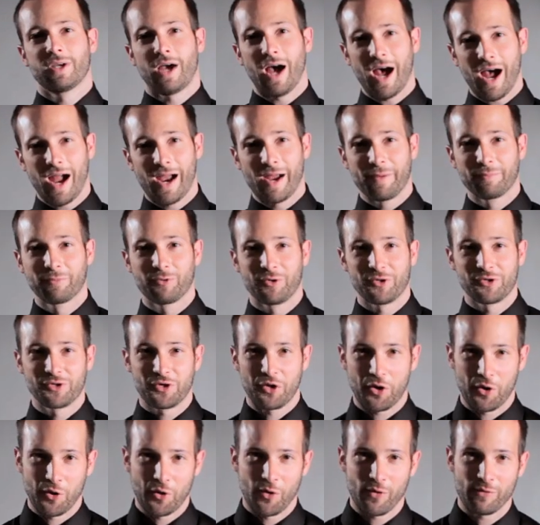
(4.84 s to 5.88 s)
Hi, I'm Chris
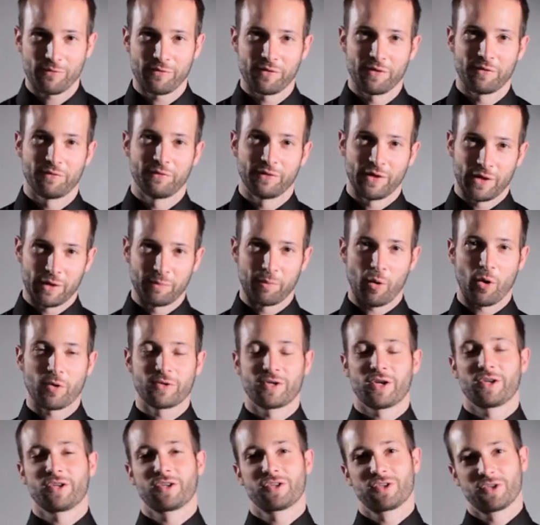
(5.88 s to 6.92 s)
Cardone from the Flair
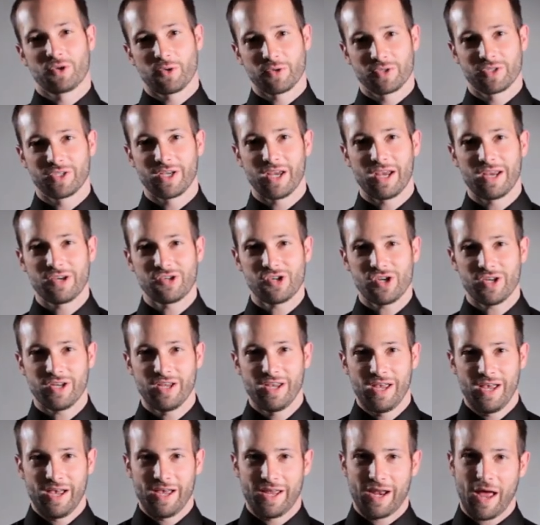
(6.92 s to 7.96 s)
Bartenders Association,
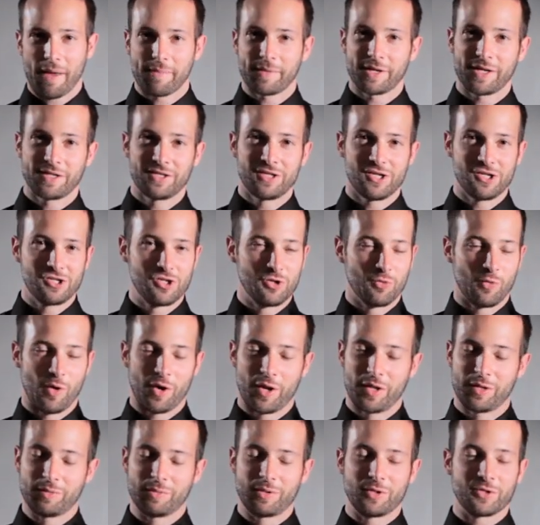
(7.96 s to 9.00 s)
and I'm going to teach you one
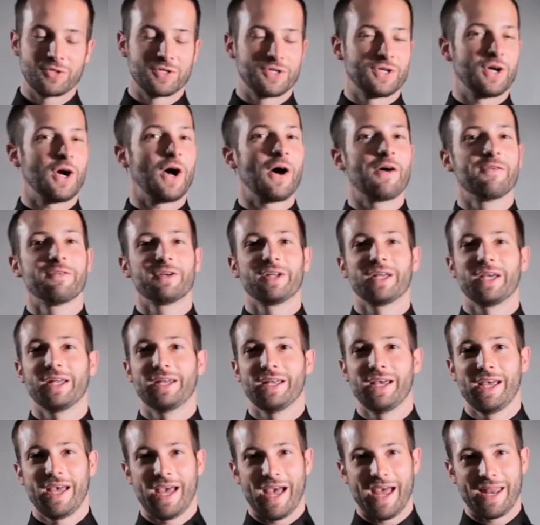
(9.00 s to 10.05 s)
of the most
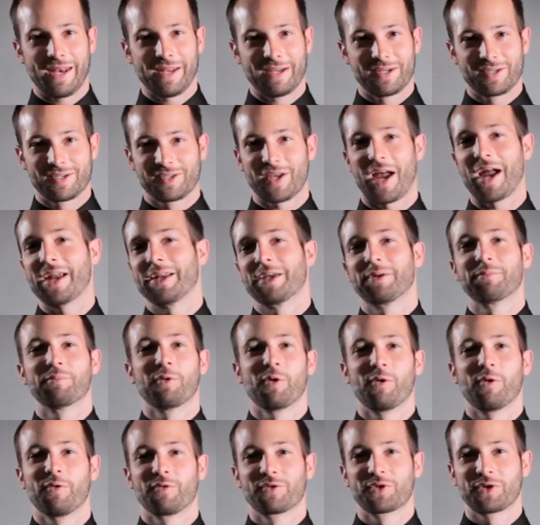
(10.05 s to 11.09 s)
coveted and exciting
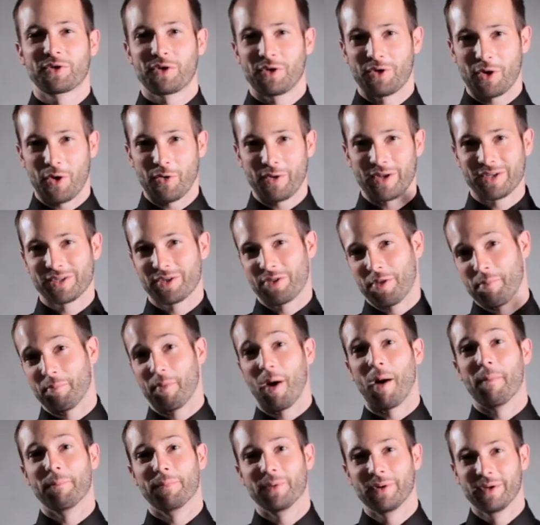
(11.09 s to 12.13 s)
moves known as the
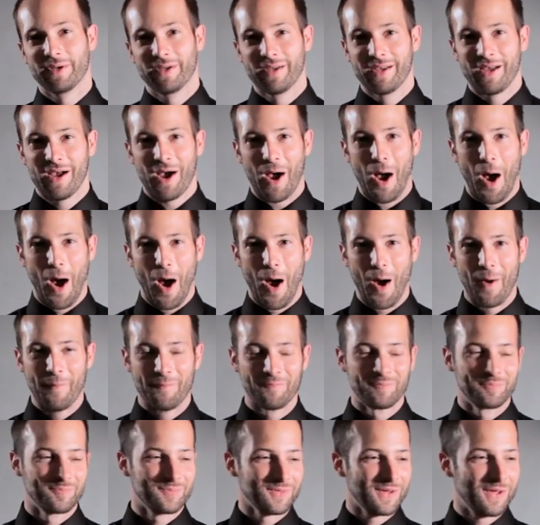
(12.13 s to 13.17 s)
bump.
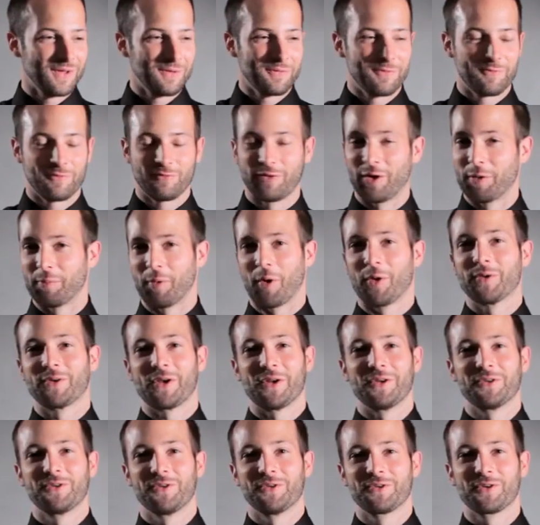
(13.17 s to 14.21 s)
Um, Flair
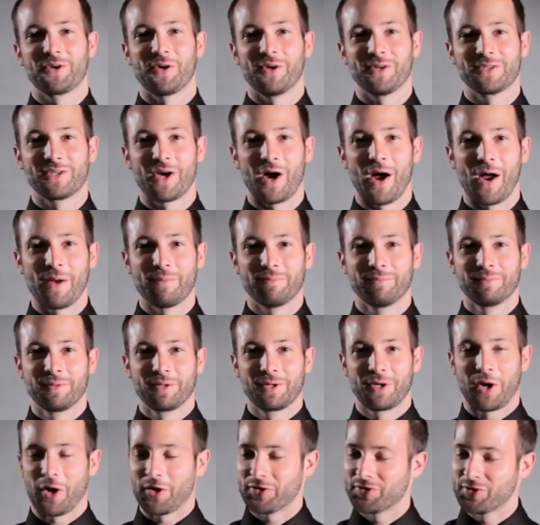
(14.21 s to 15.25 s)
bartenders use it all the time.
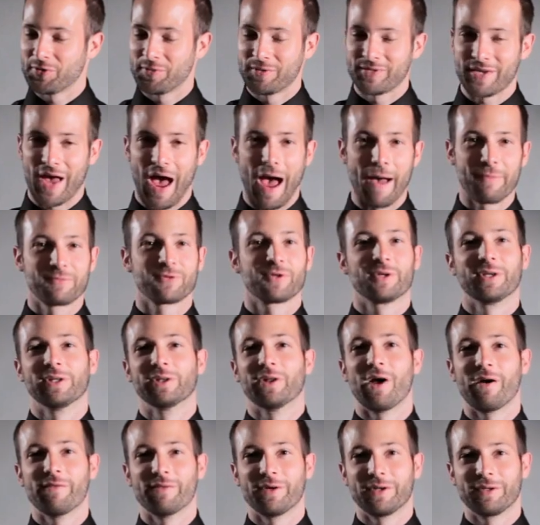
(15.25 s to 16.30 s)
Customers absolutely
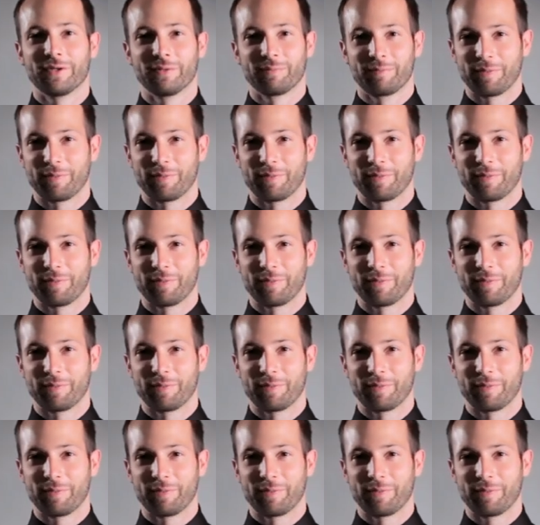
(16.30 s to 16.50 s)
love it.